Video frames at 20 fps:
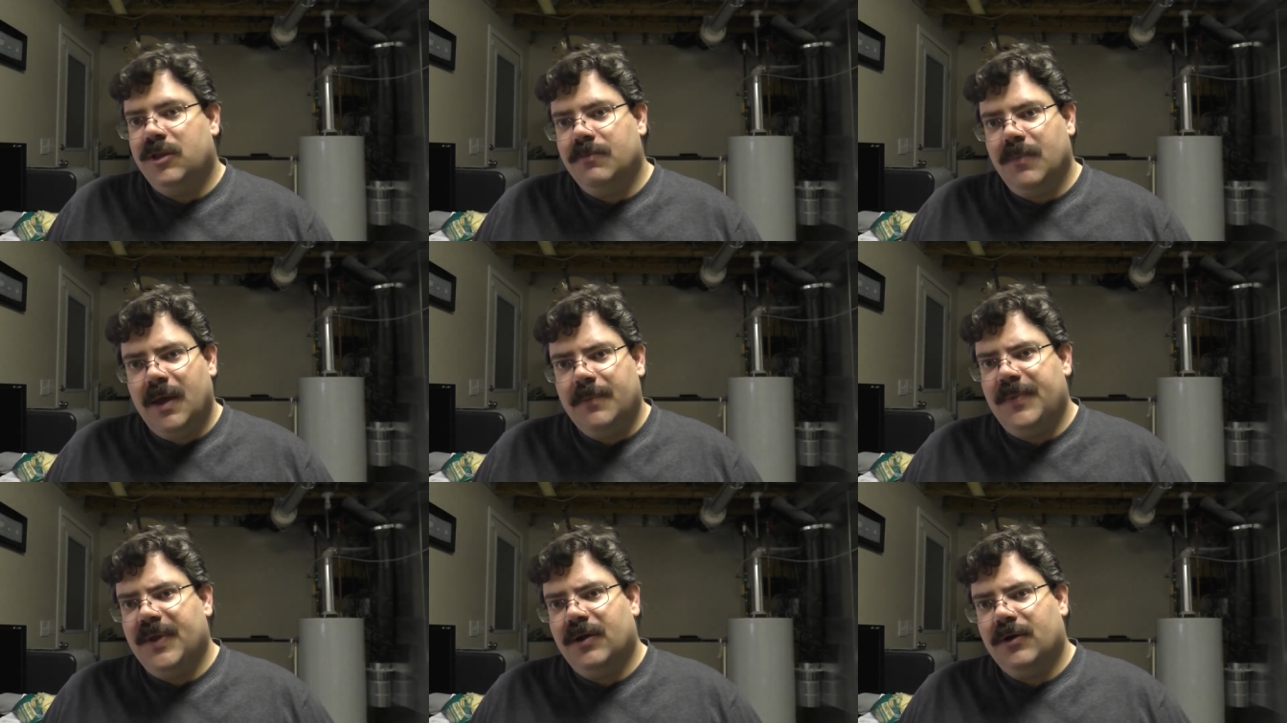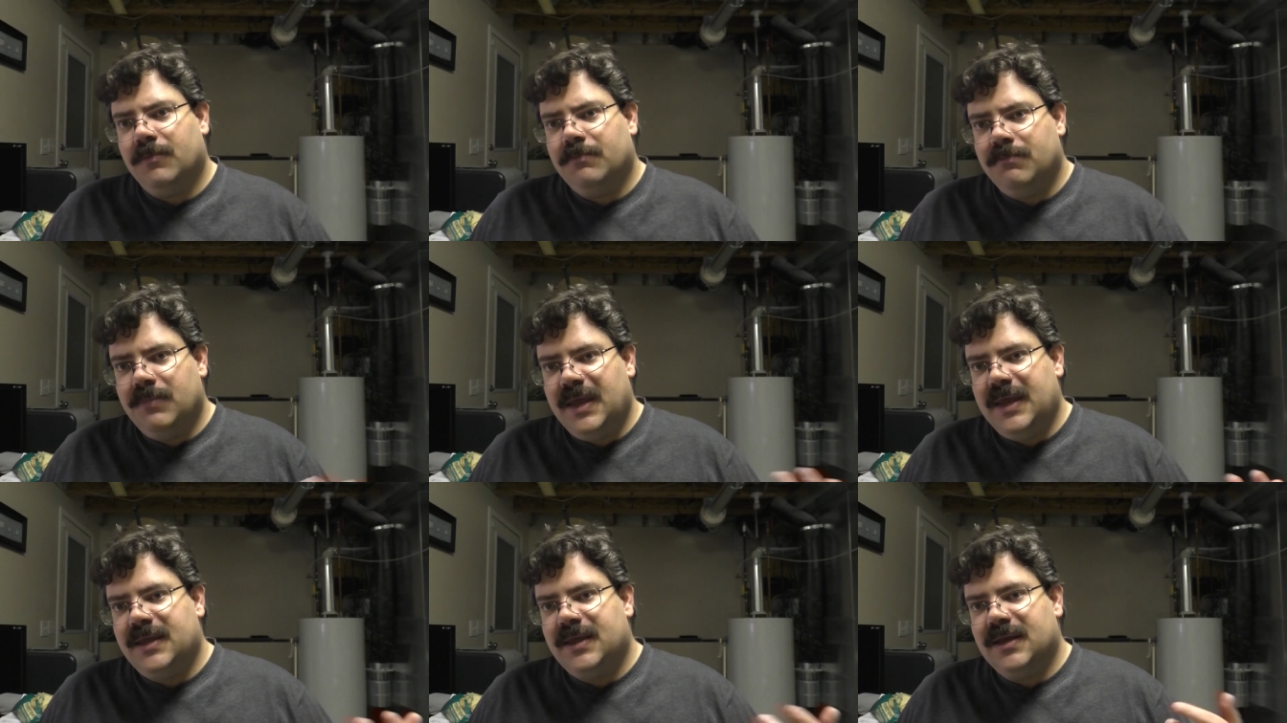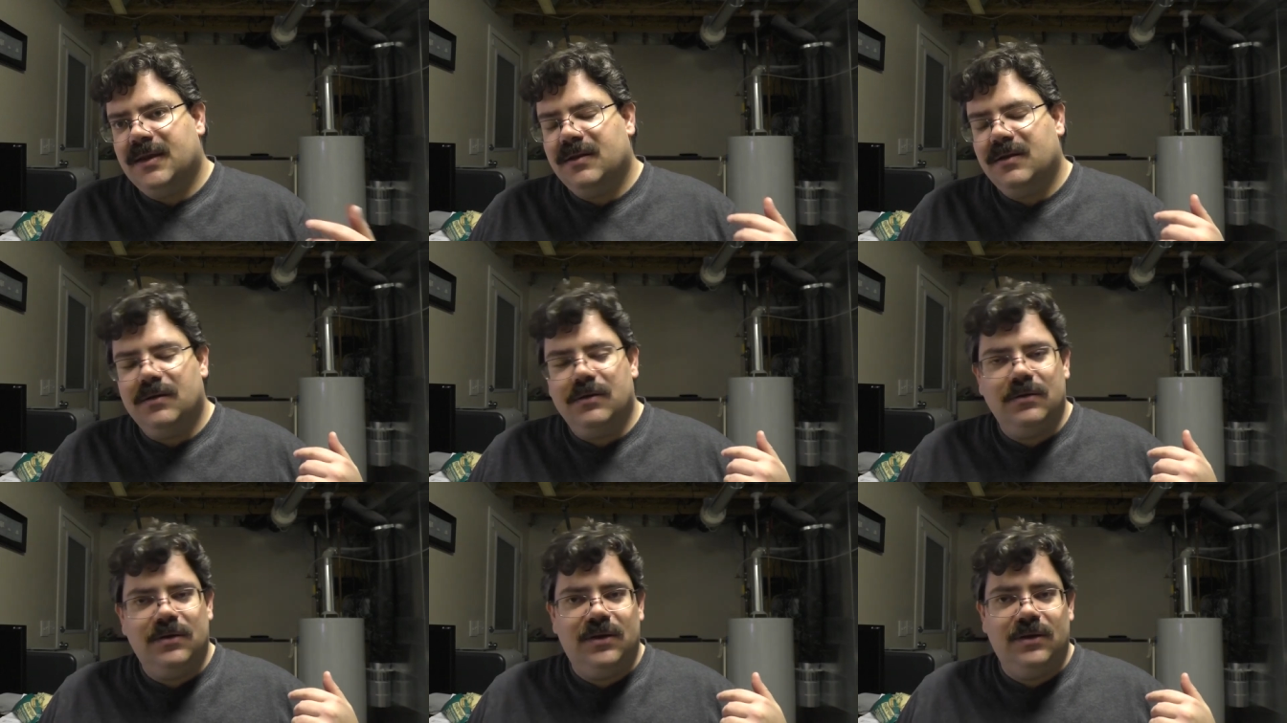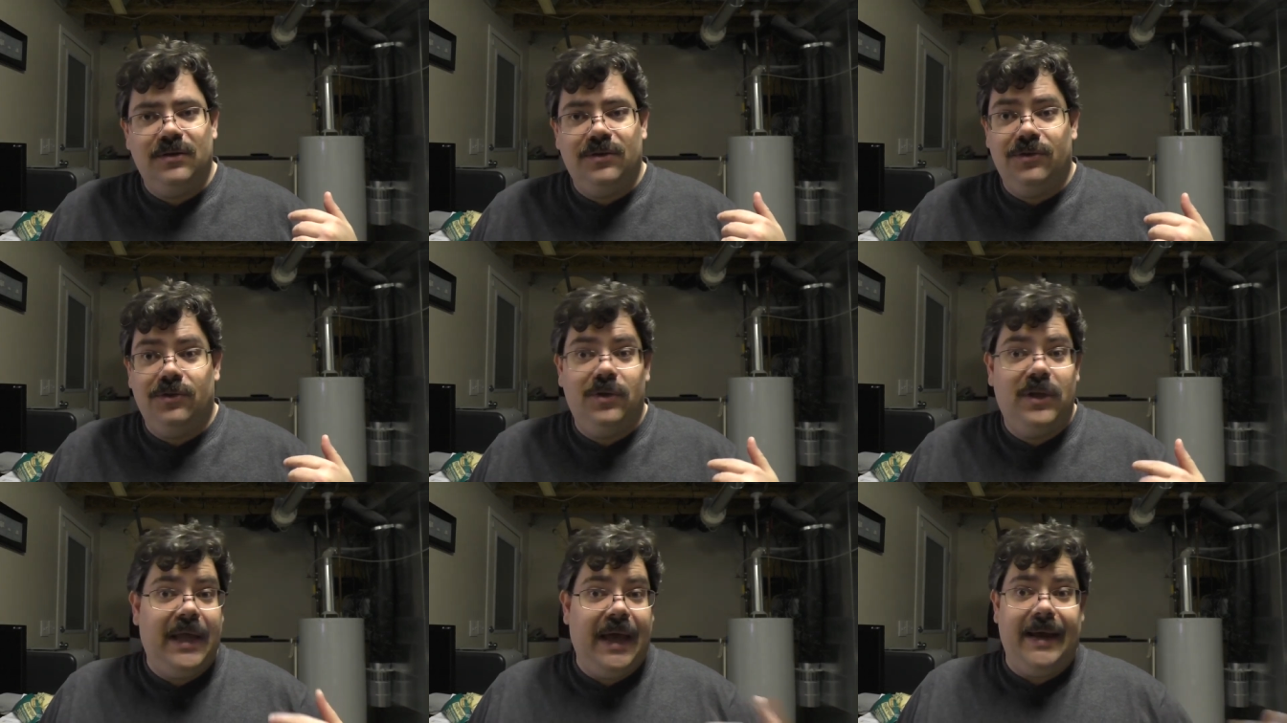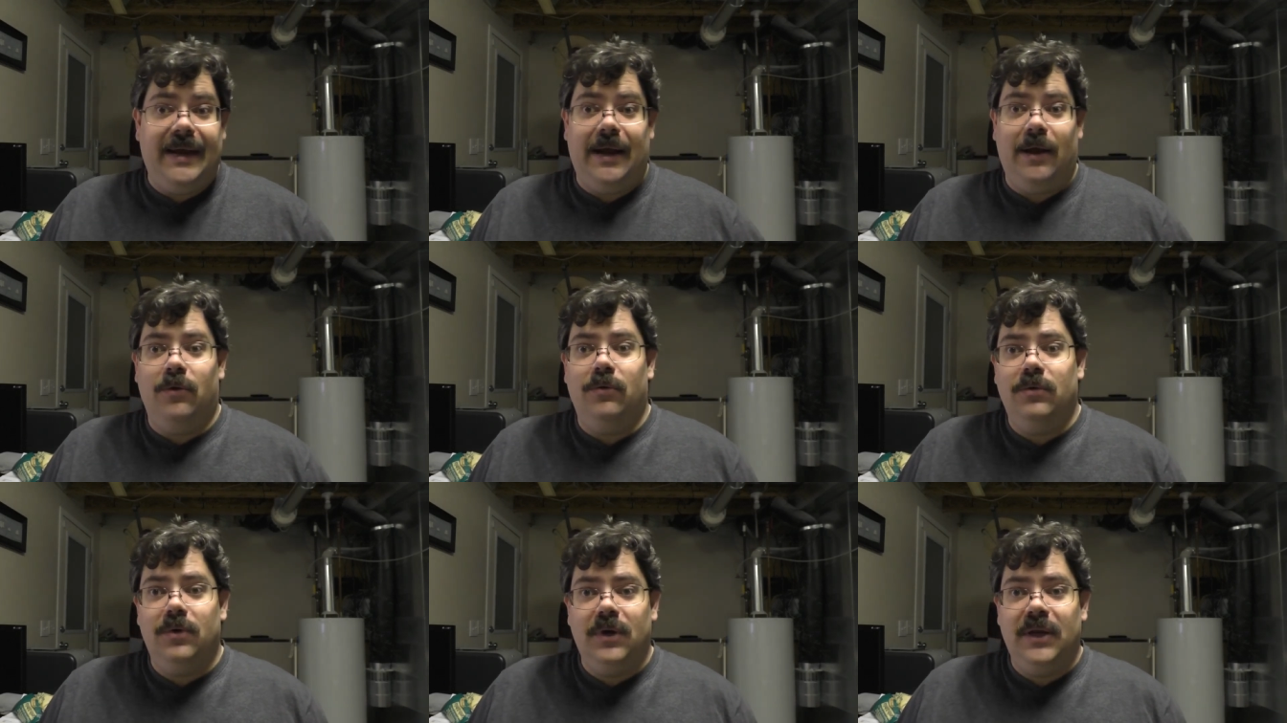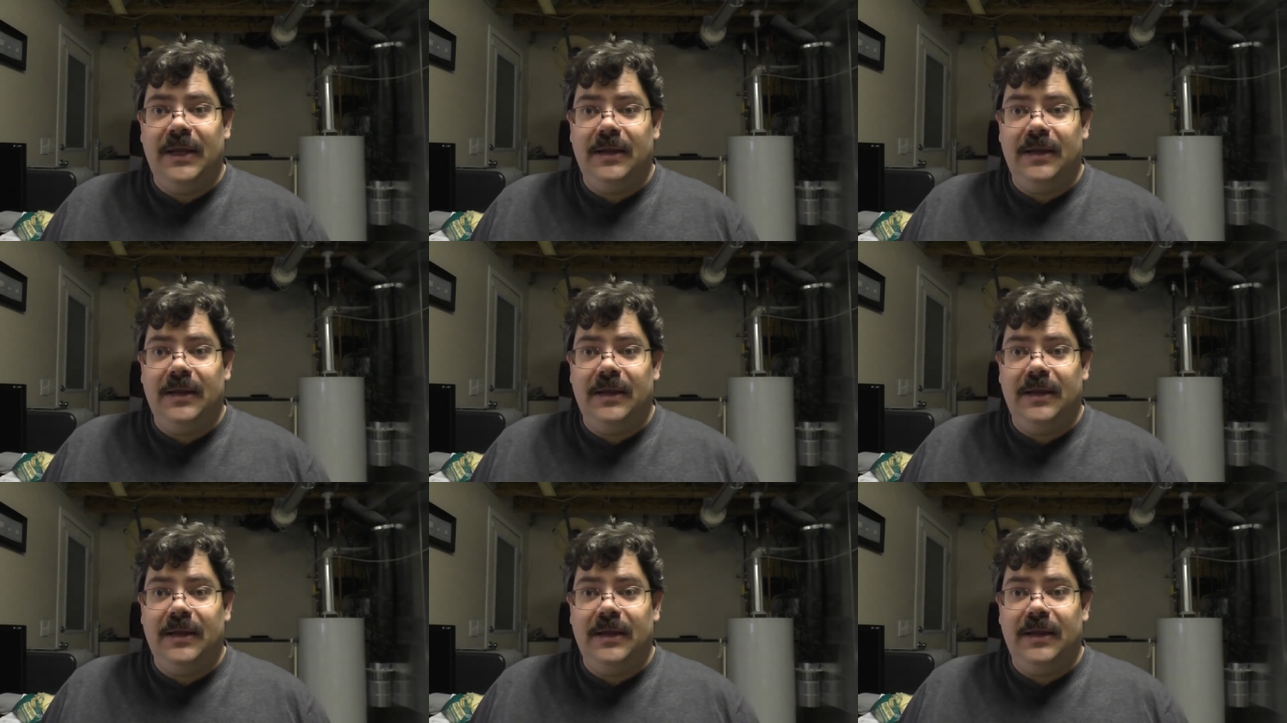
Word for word: you might be able to make it cut out,